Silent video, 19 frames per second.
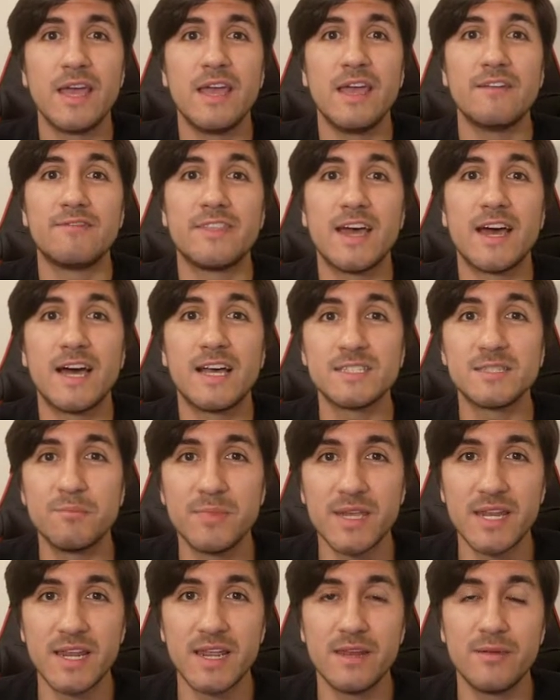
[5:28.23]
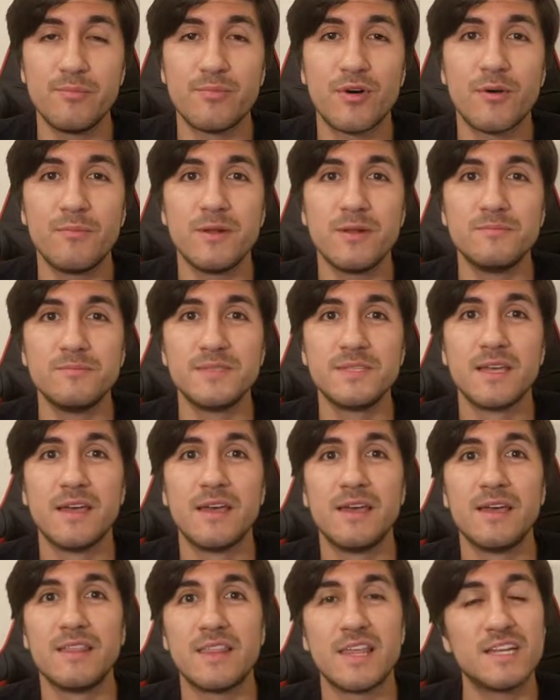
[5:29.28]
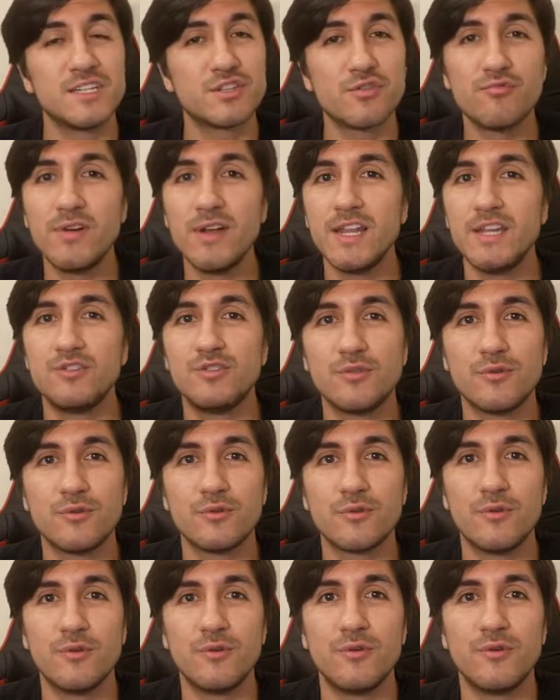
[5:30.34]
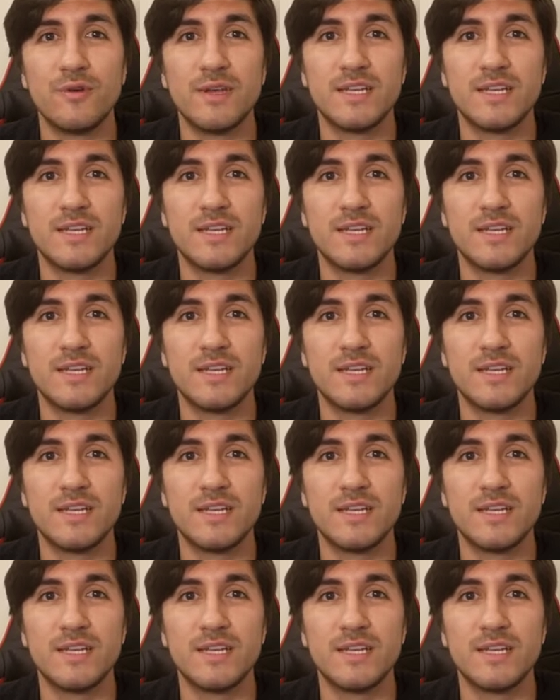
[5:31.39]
If there hasn't been any problems, then it's a really short call.